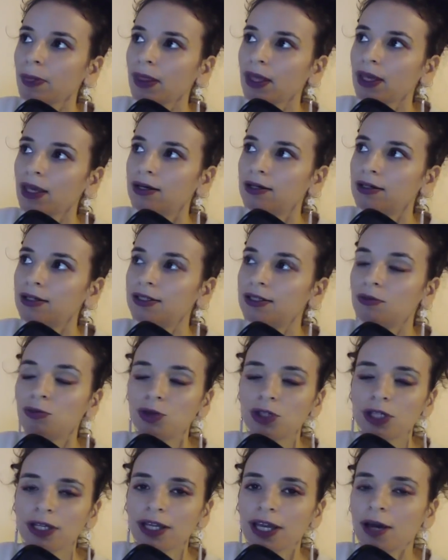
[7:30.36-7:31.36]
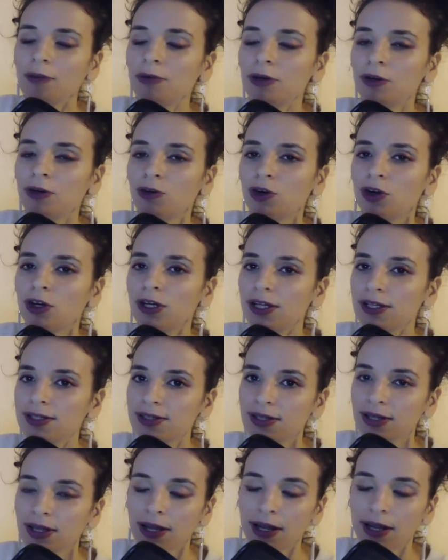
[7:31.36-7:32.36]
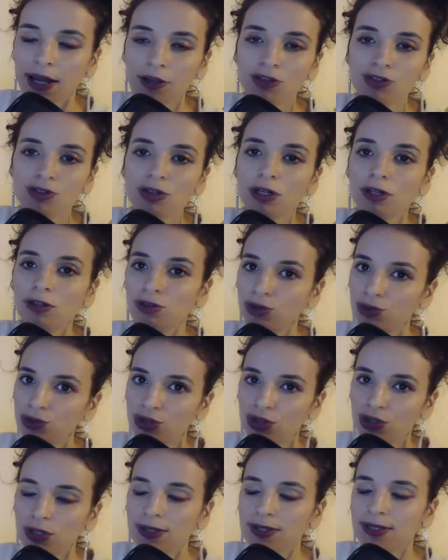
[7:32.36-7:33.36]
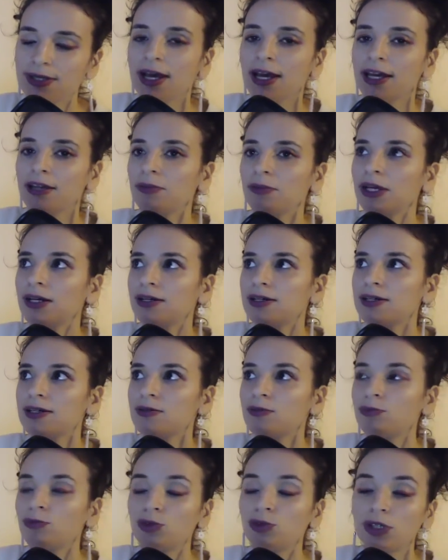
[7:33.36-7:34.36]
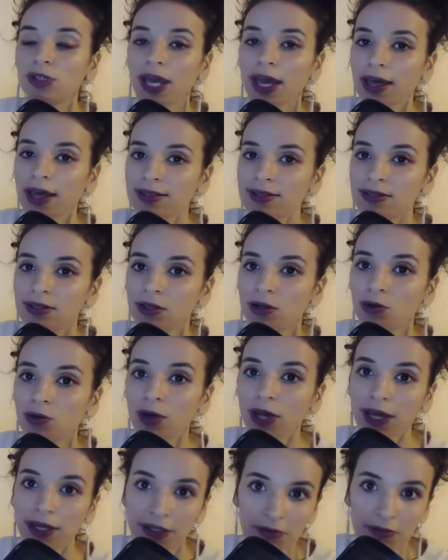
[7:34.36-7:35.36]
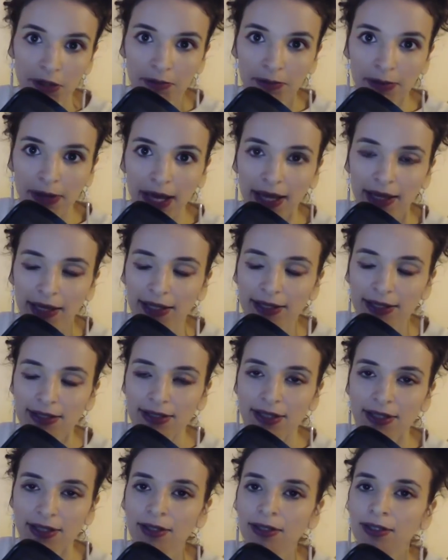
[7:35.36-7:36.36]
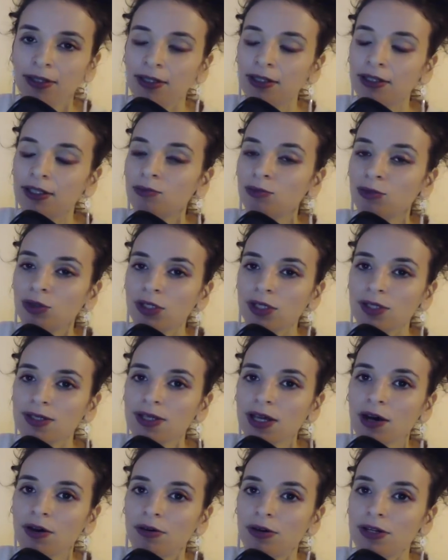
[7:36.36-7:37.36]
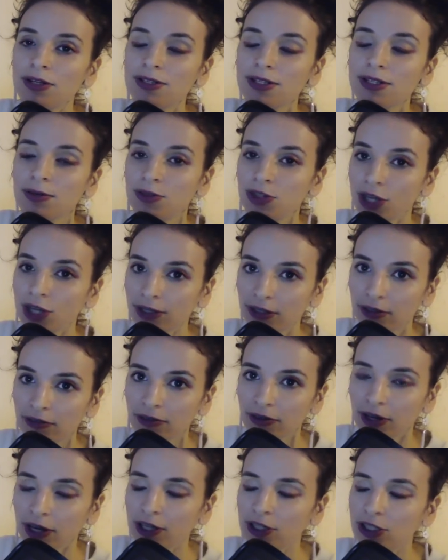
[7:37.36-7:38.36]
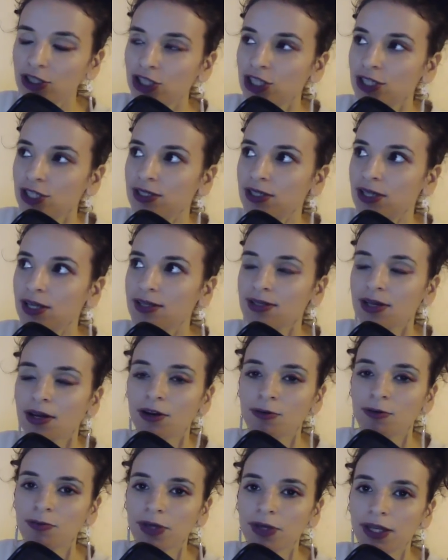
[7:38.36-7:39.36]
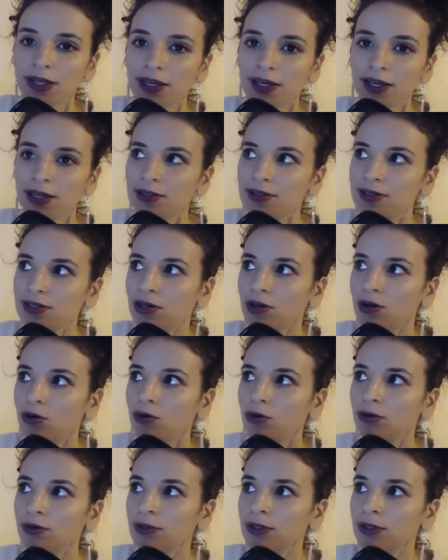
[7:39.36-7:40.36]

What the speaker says: in Capricorn is in a natural neutral sign, because Moon has no enemy planets. The Moon is our subjective consciousness, our opinion, so